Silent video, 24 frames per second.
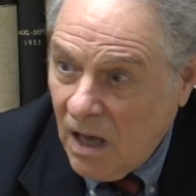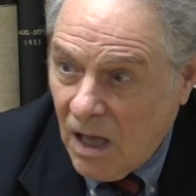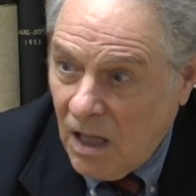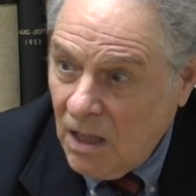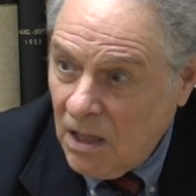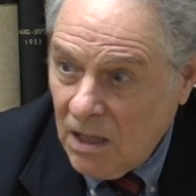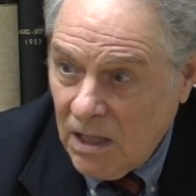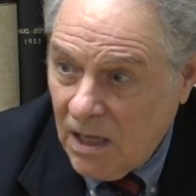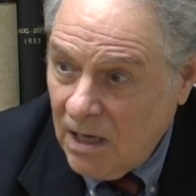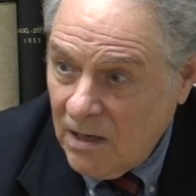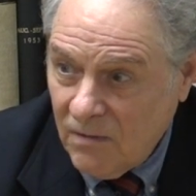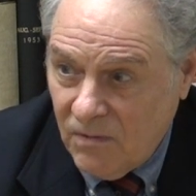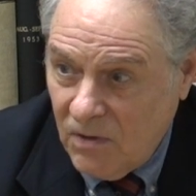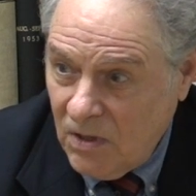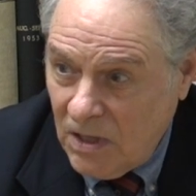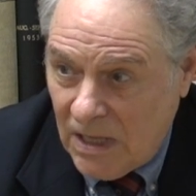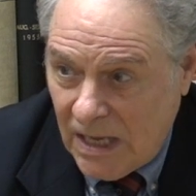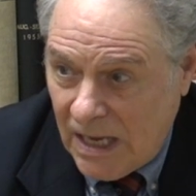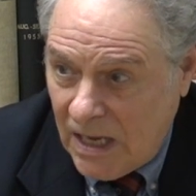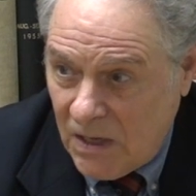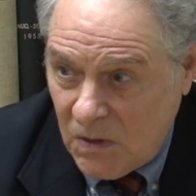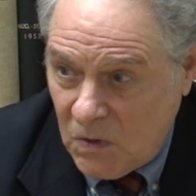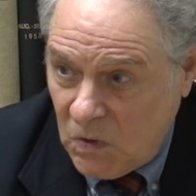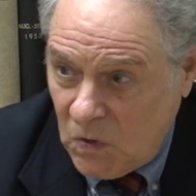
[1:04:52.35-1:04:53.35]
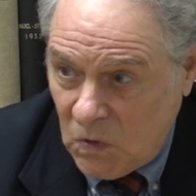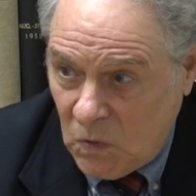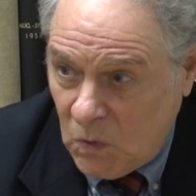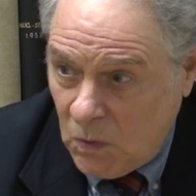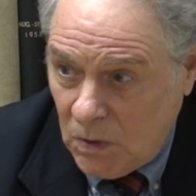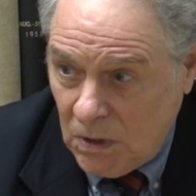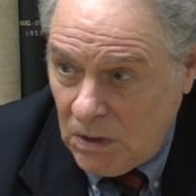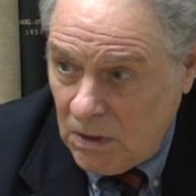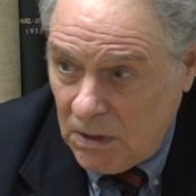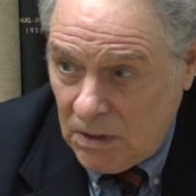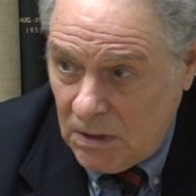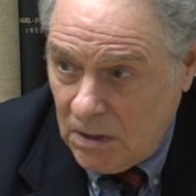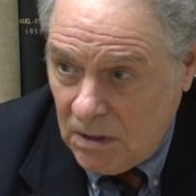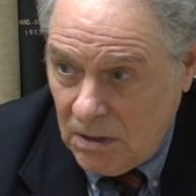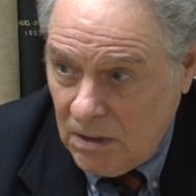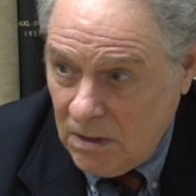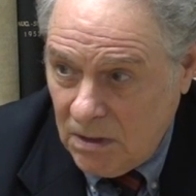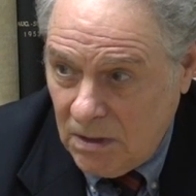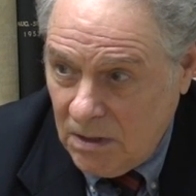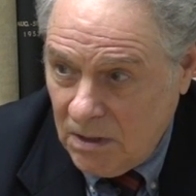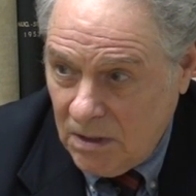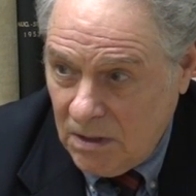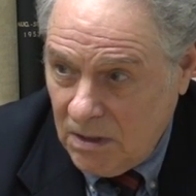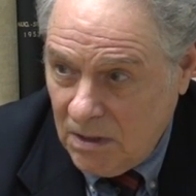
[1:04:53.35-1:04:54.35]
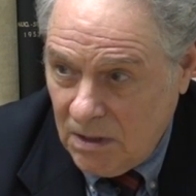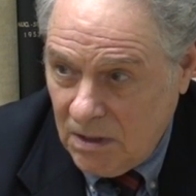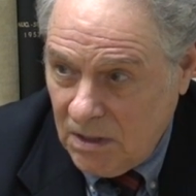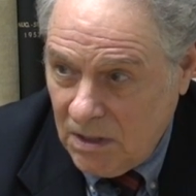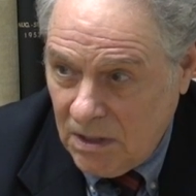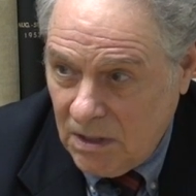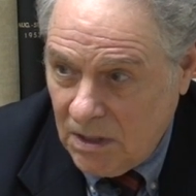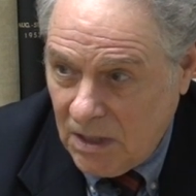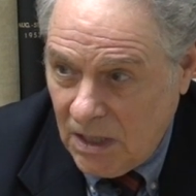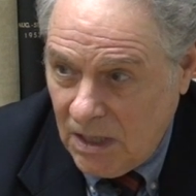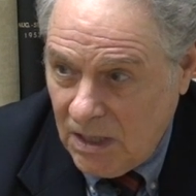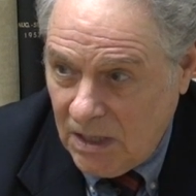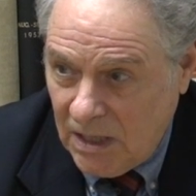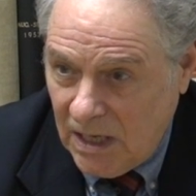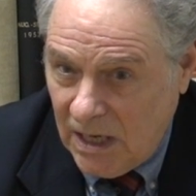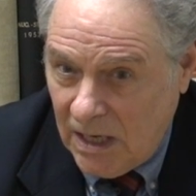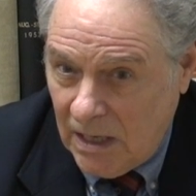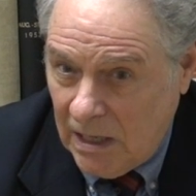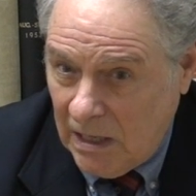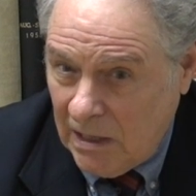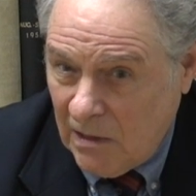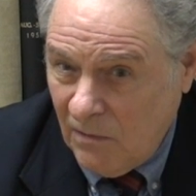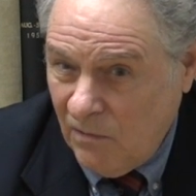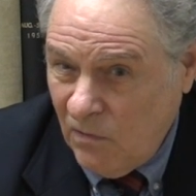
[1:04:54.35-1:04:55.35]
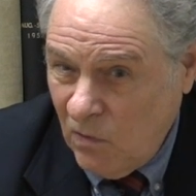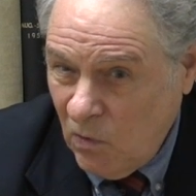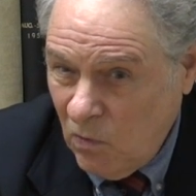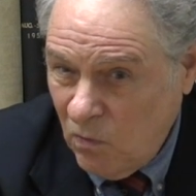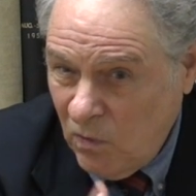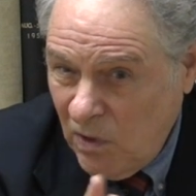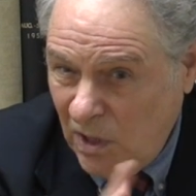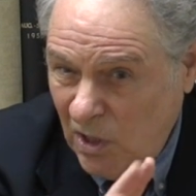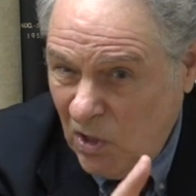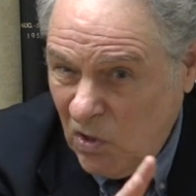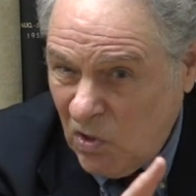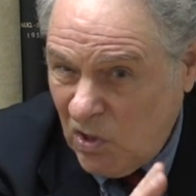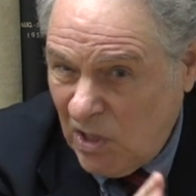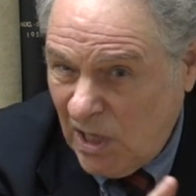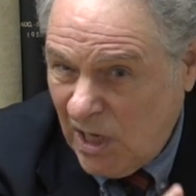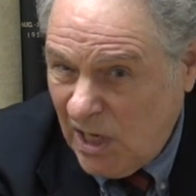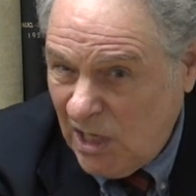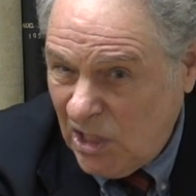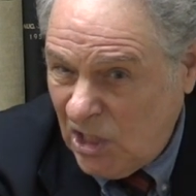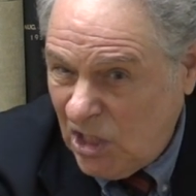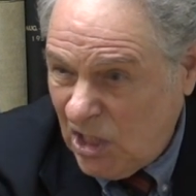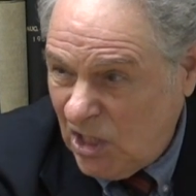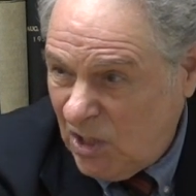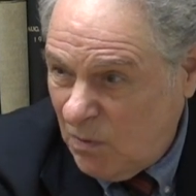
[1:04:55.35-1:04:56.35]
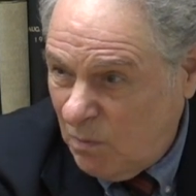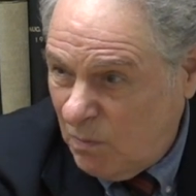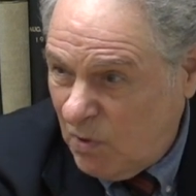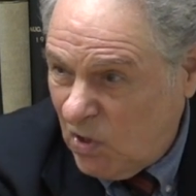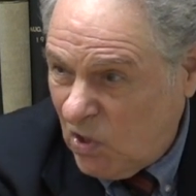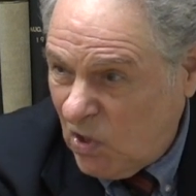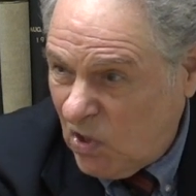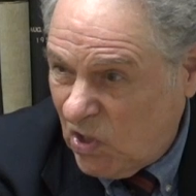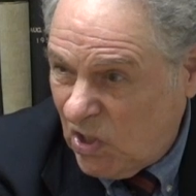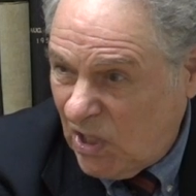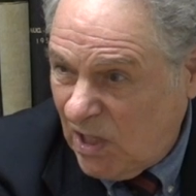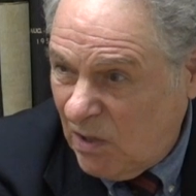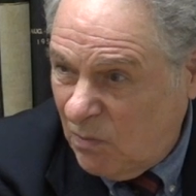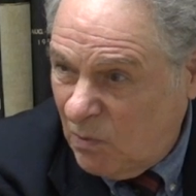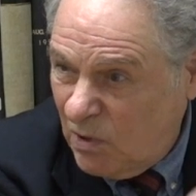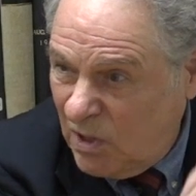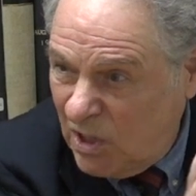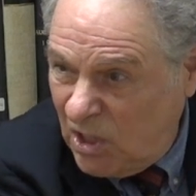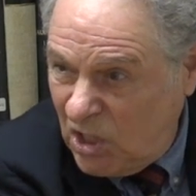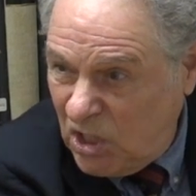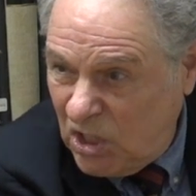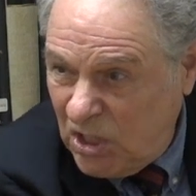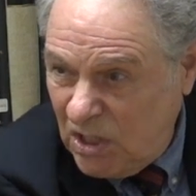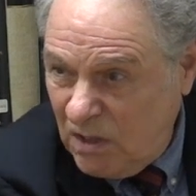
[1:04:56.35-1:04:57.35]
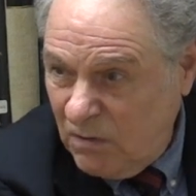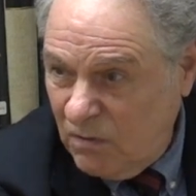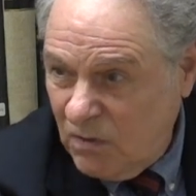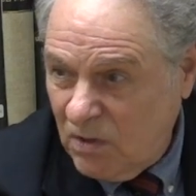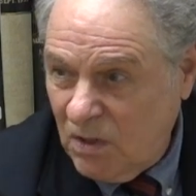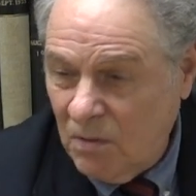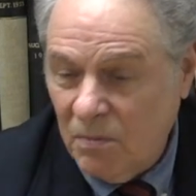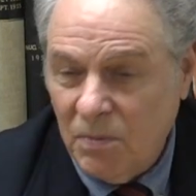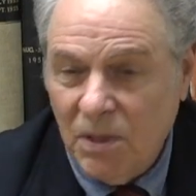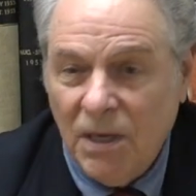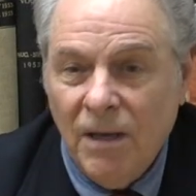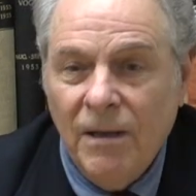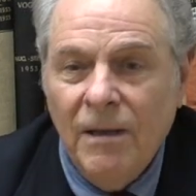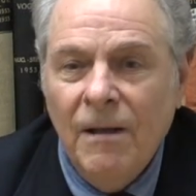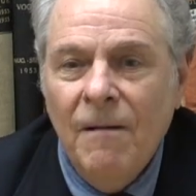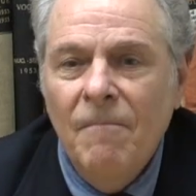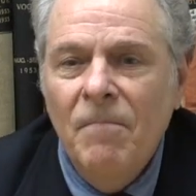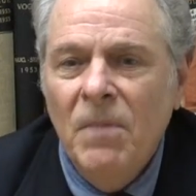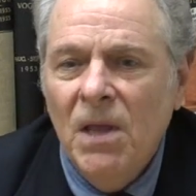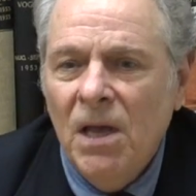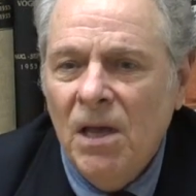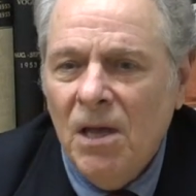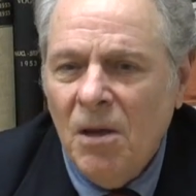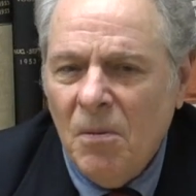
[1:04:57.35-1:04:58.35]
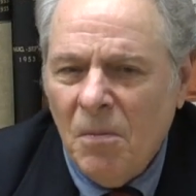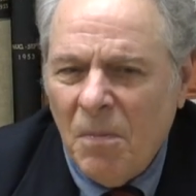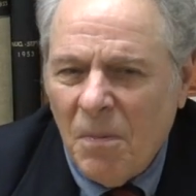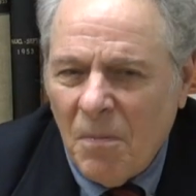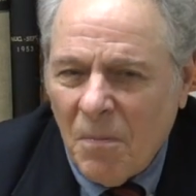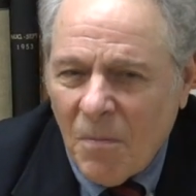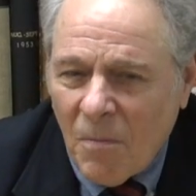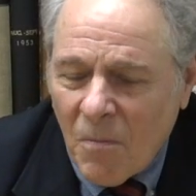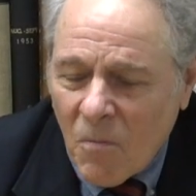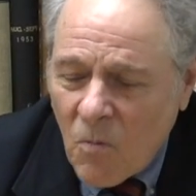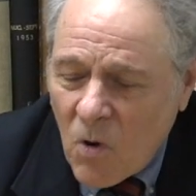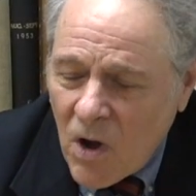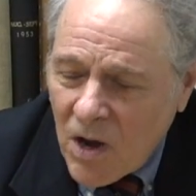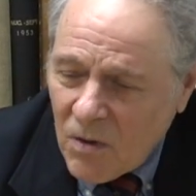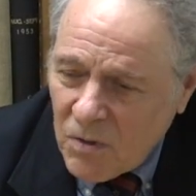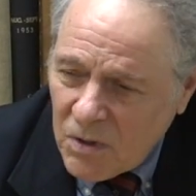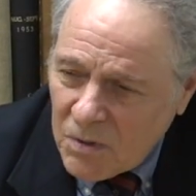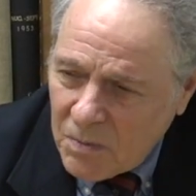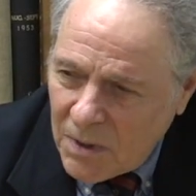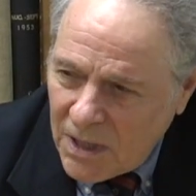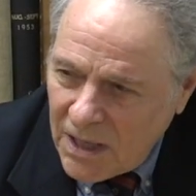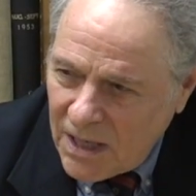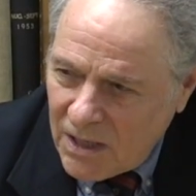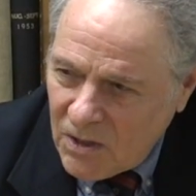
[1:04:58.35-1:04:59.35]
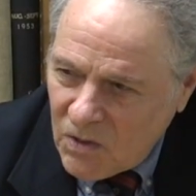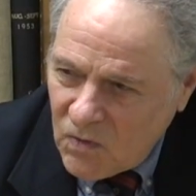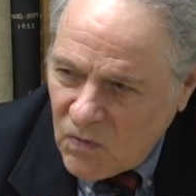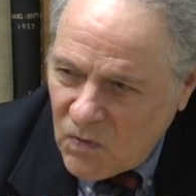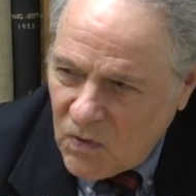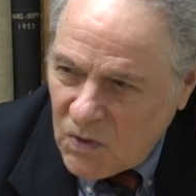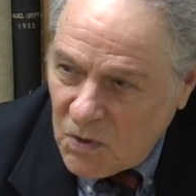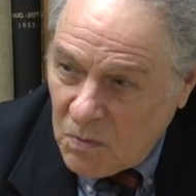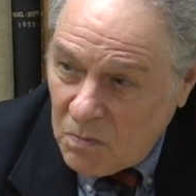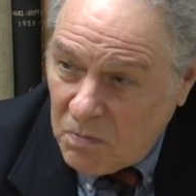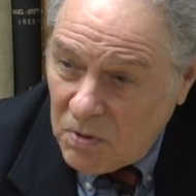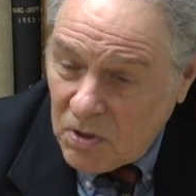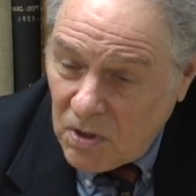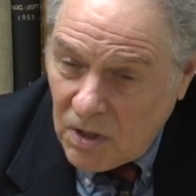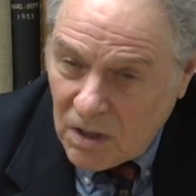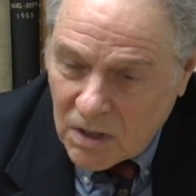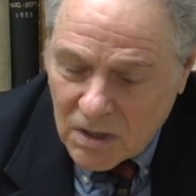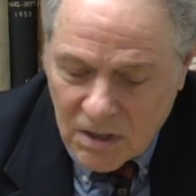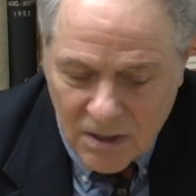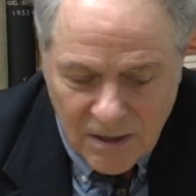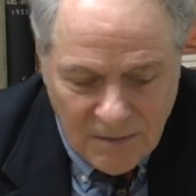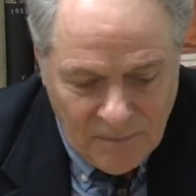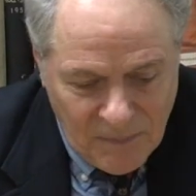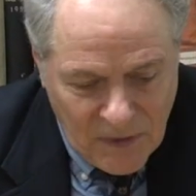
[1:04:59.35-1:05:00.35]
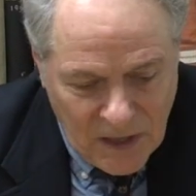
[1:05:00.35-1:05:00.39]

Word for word: A lot of other houses weren't. Okay, they had like a few Reader's Digest books that were on the shelf someplace. Why was my house full of books?